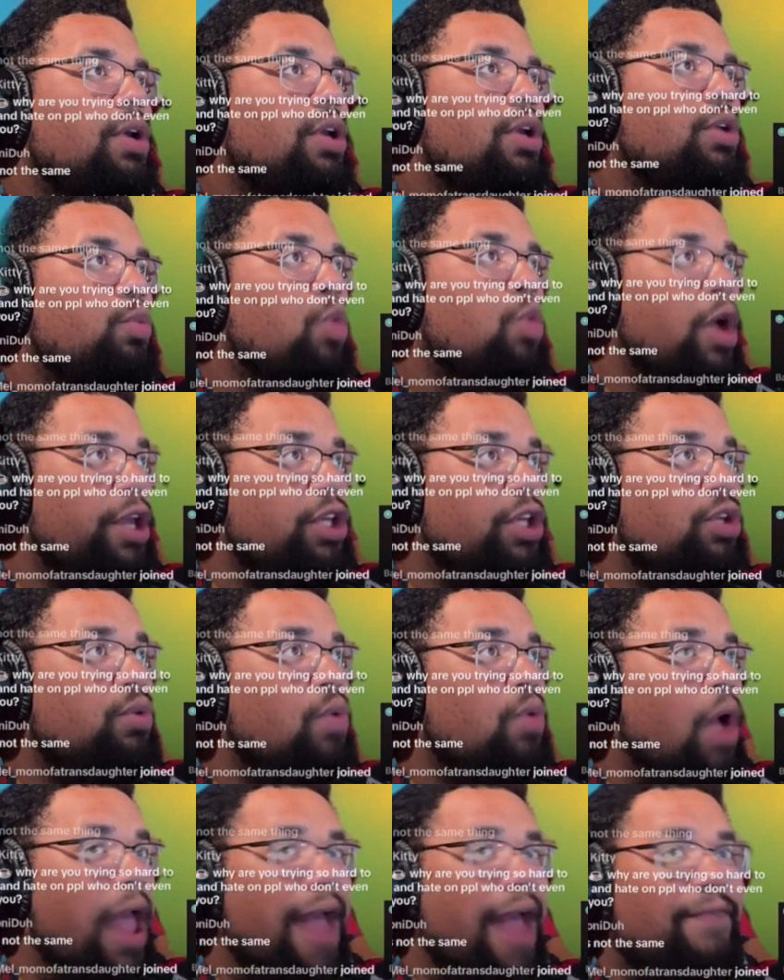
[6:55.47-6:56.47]
What you
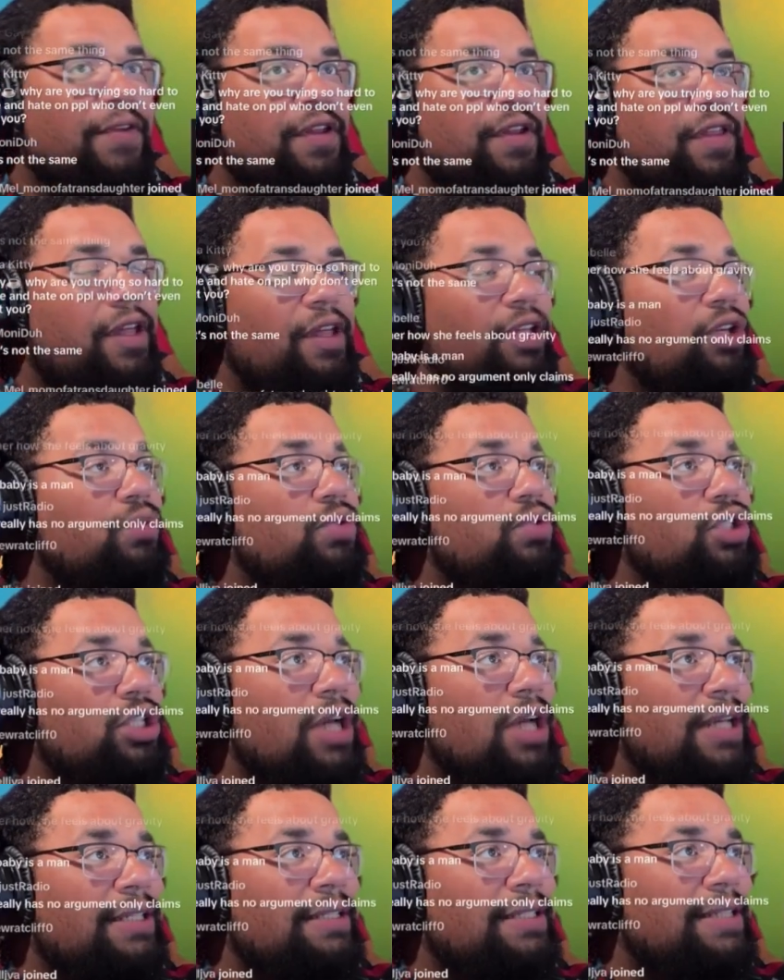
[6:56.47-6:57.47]
everything you
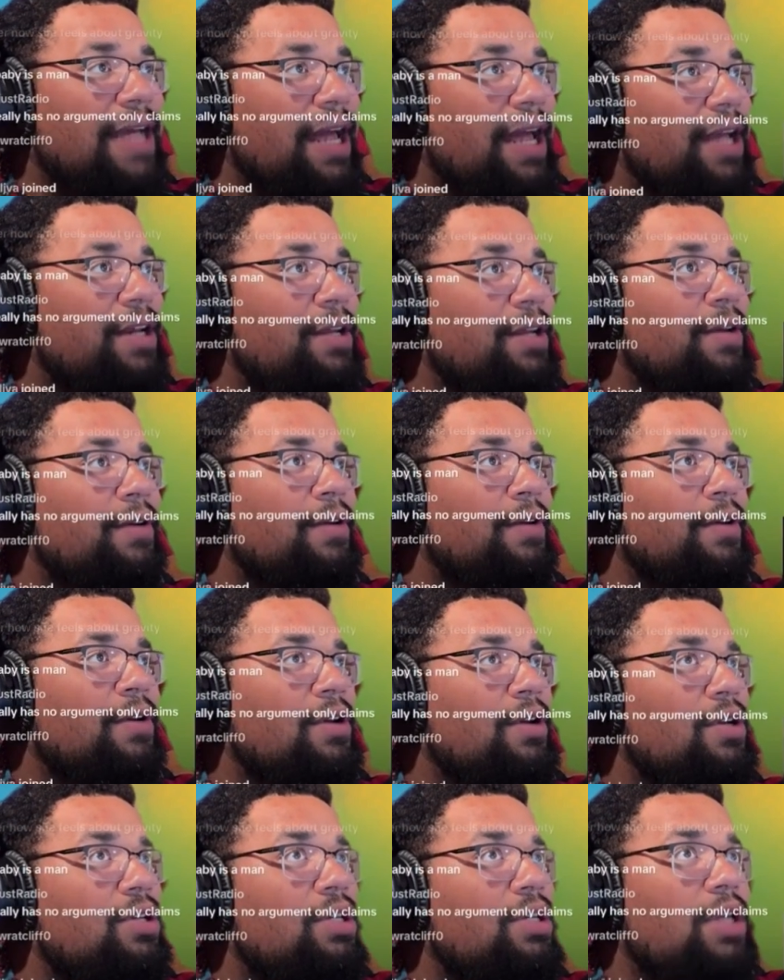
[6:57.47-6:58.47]
just said
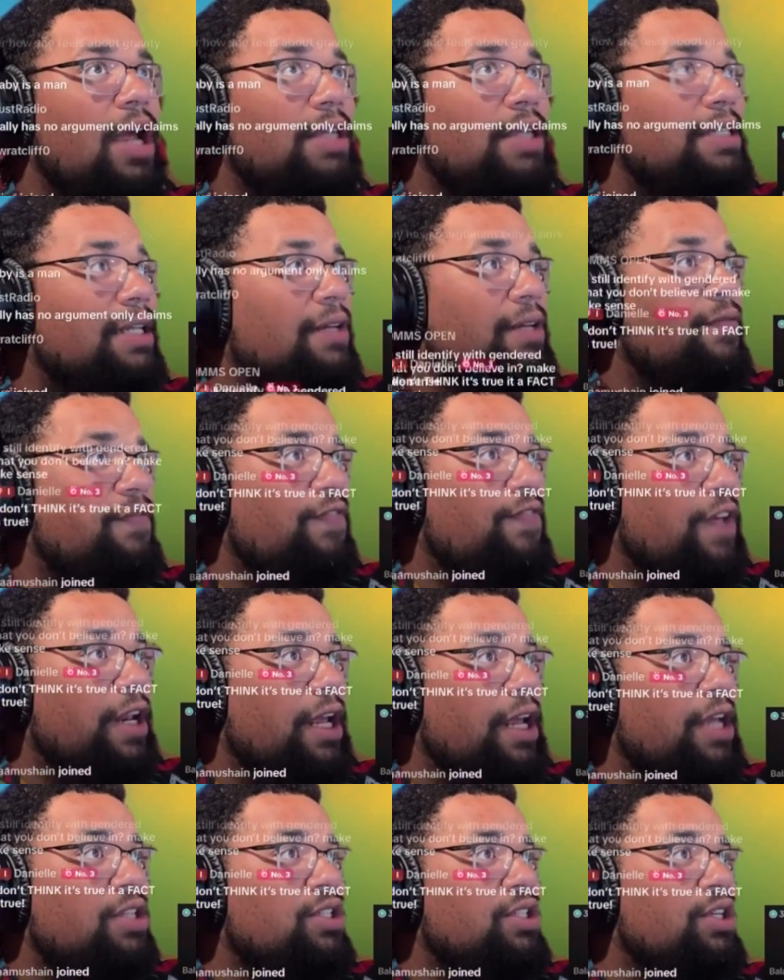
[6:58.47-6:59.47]
doesn't fit
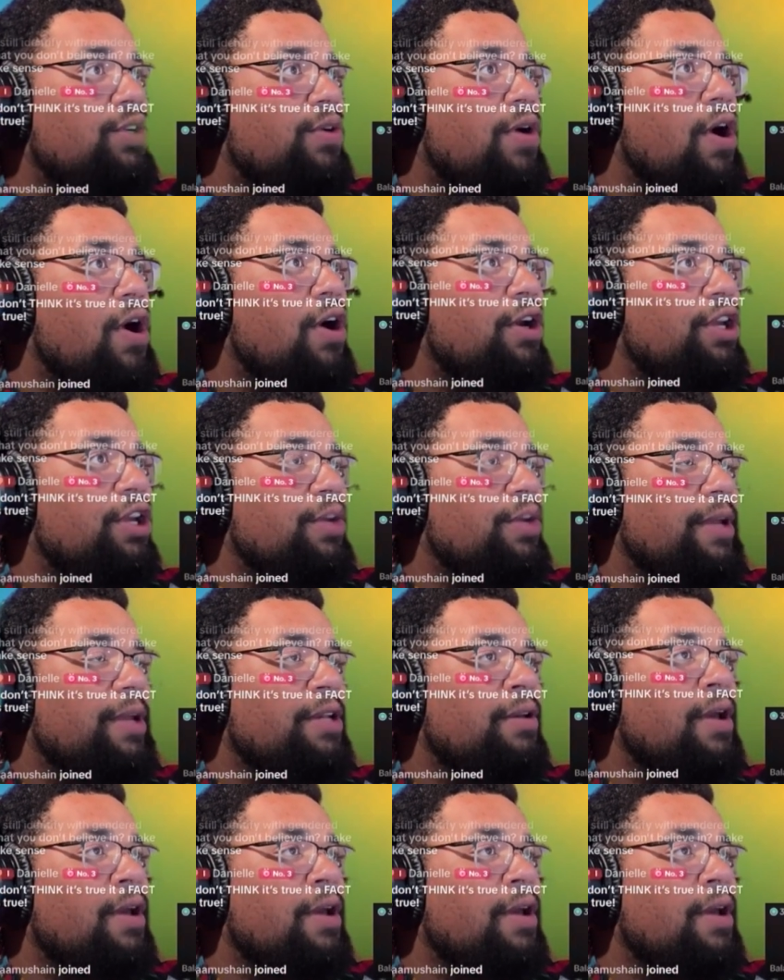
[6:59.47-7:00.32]
into your argument